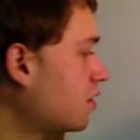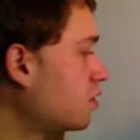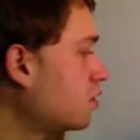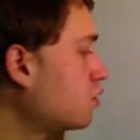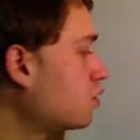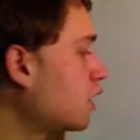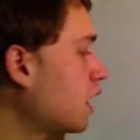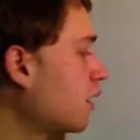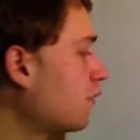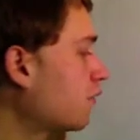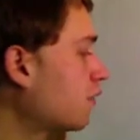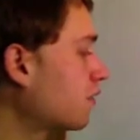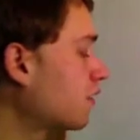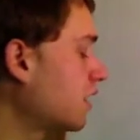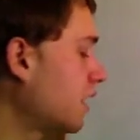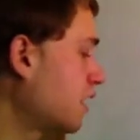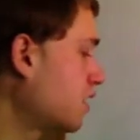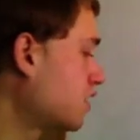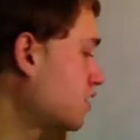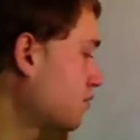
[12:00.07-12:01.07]
new name for
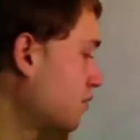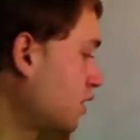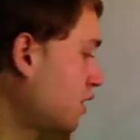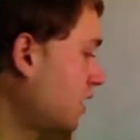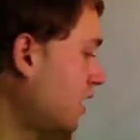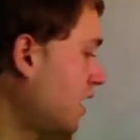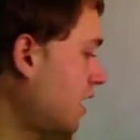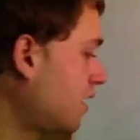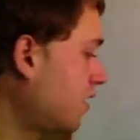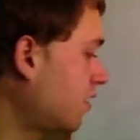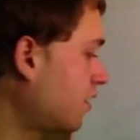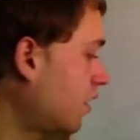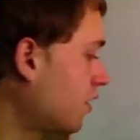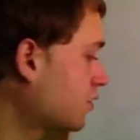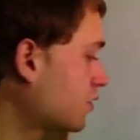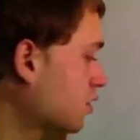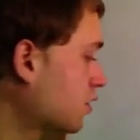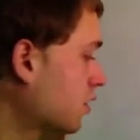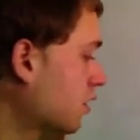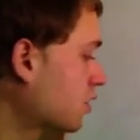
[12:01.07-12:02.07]
the instrument, and it
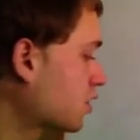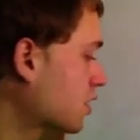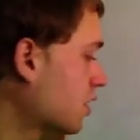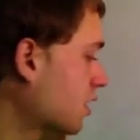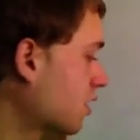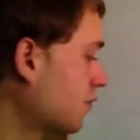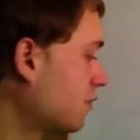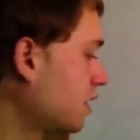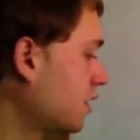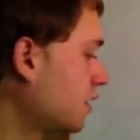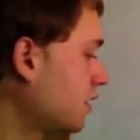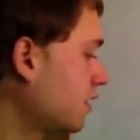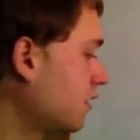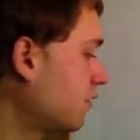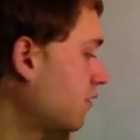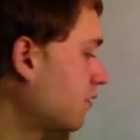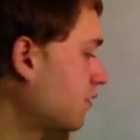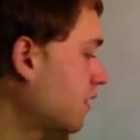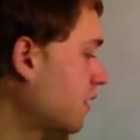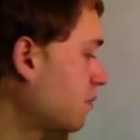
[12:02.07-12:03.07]
also looks a little bit
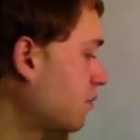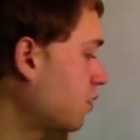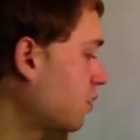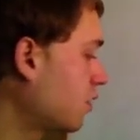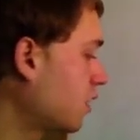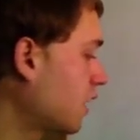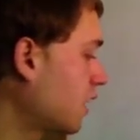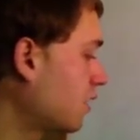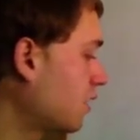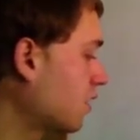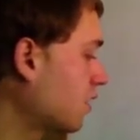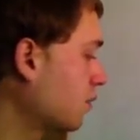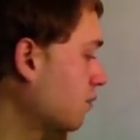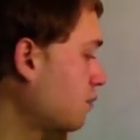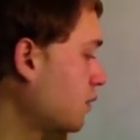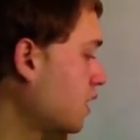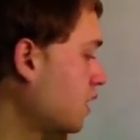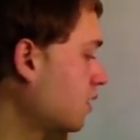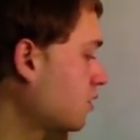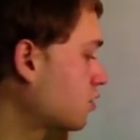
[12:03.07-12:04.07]
different. They put a little
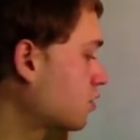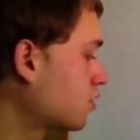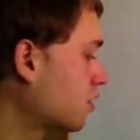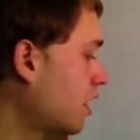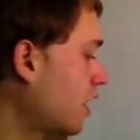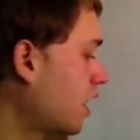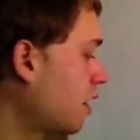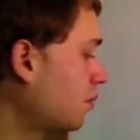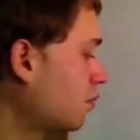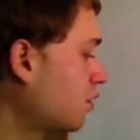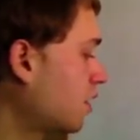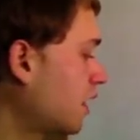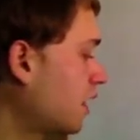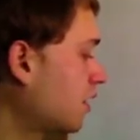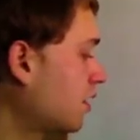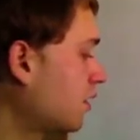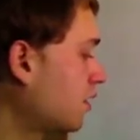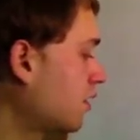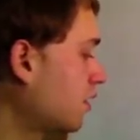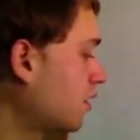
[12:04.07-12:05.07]
miniature airplane
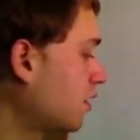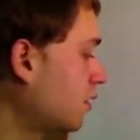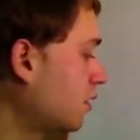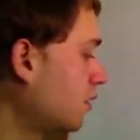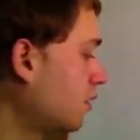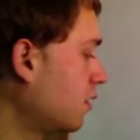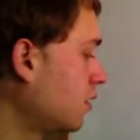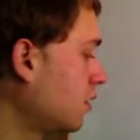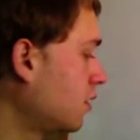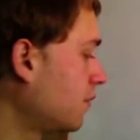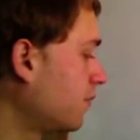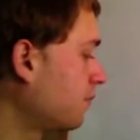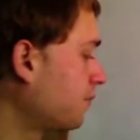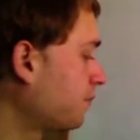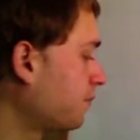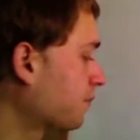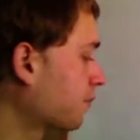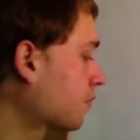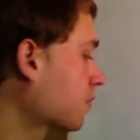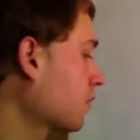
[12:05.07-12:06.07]
in here,
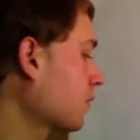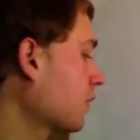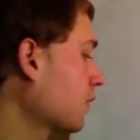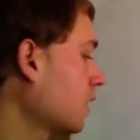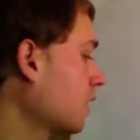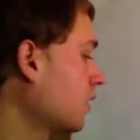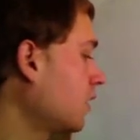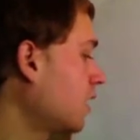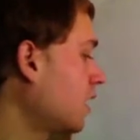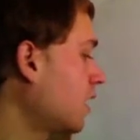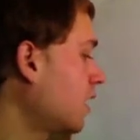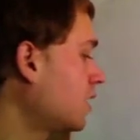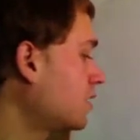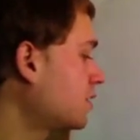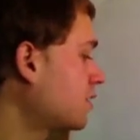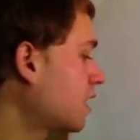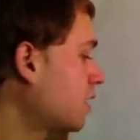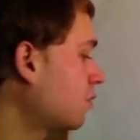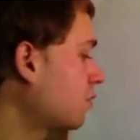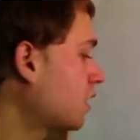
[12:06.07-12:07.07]

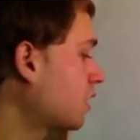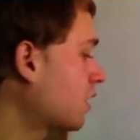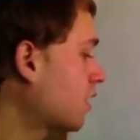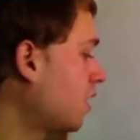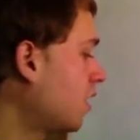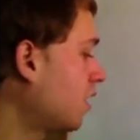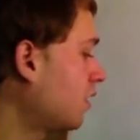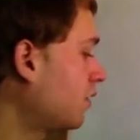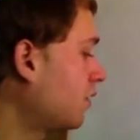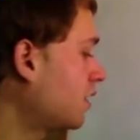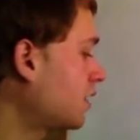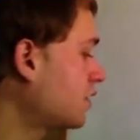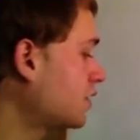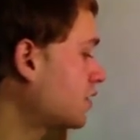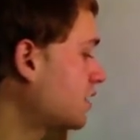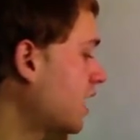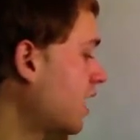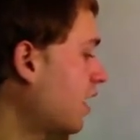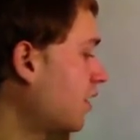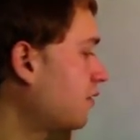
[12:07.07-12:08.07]
and we call this
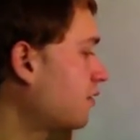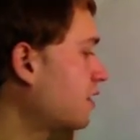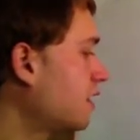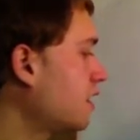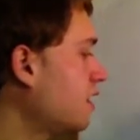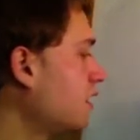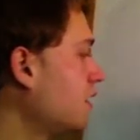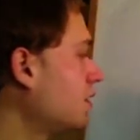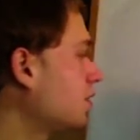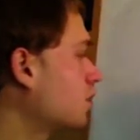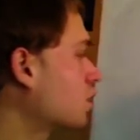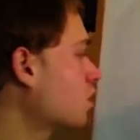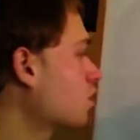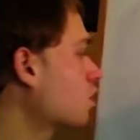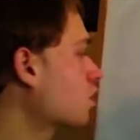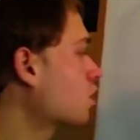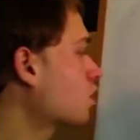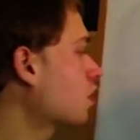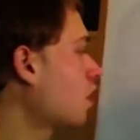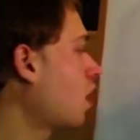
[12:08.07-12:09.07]
now the
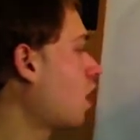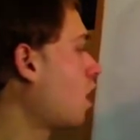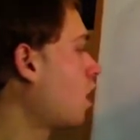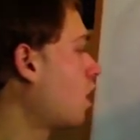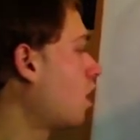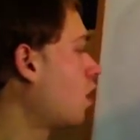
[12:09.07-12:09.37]
turn